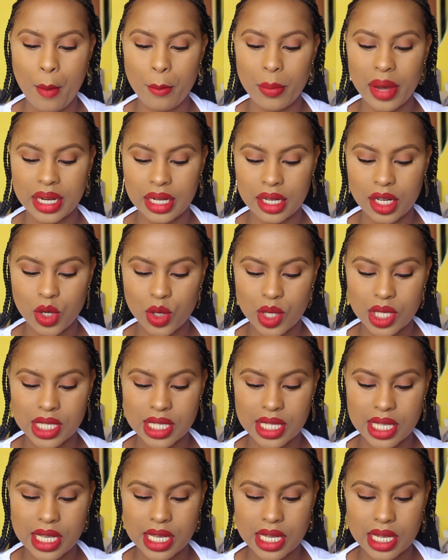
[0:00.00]
but it
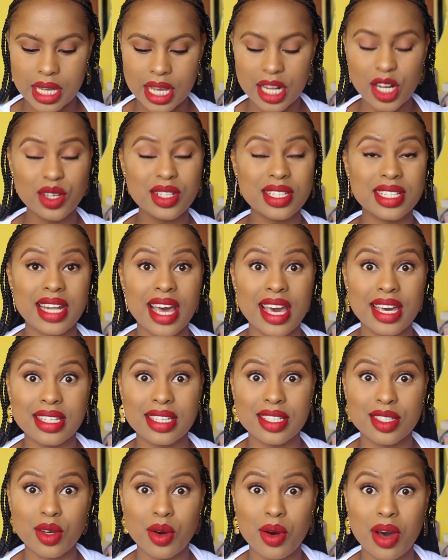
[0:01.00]
looks nice.
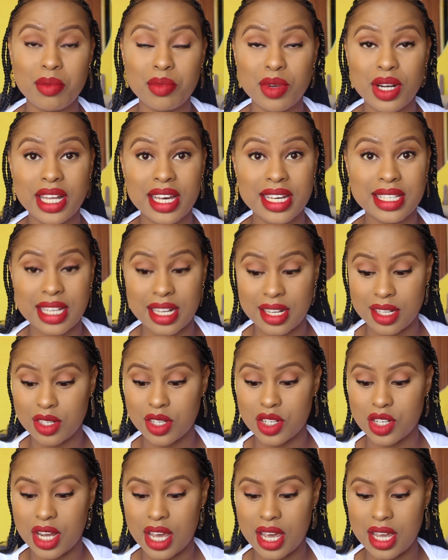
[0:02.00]
So I'm really excited to
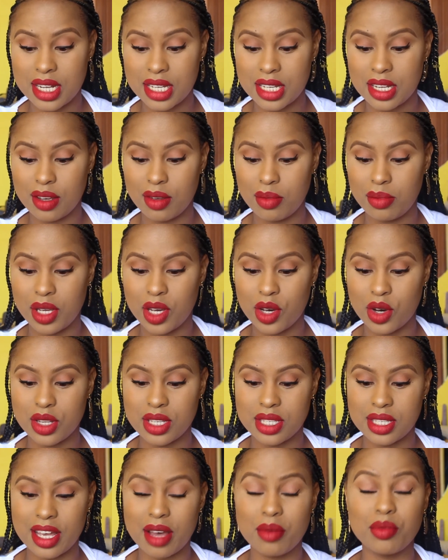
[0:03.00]
try it
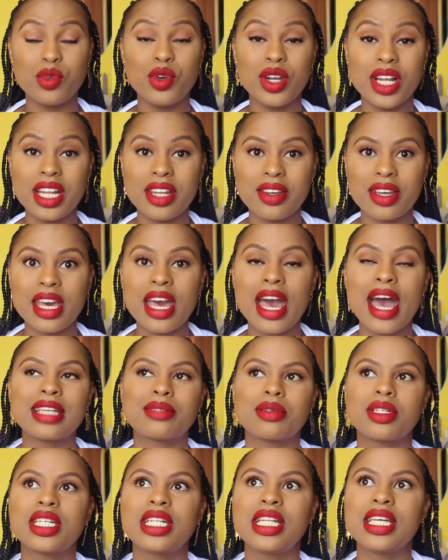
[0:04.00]
because I'm really,
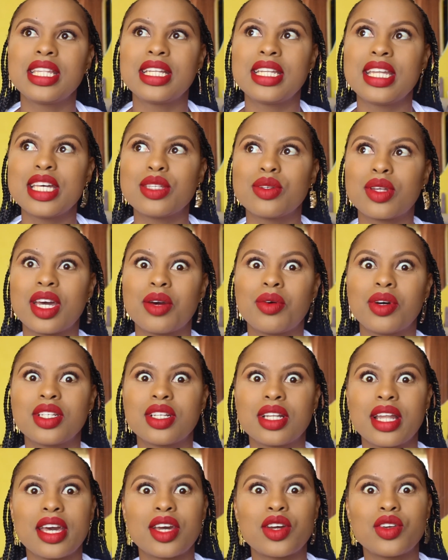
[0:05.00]
especially the days when I want
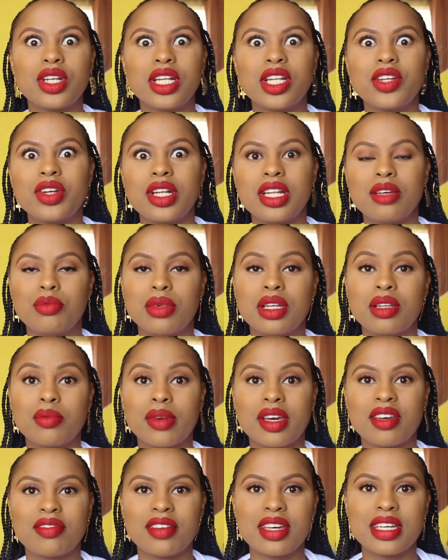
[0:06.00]
to like really beat
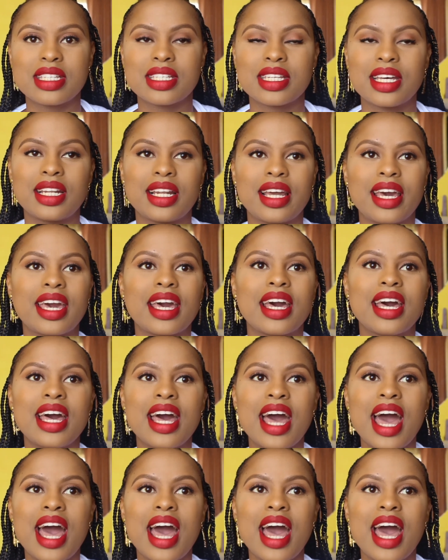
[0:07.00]
my face and like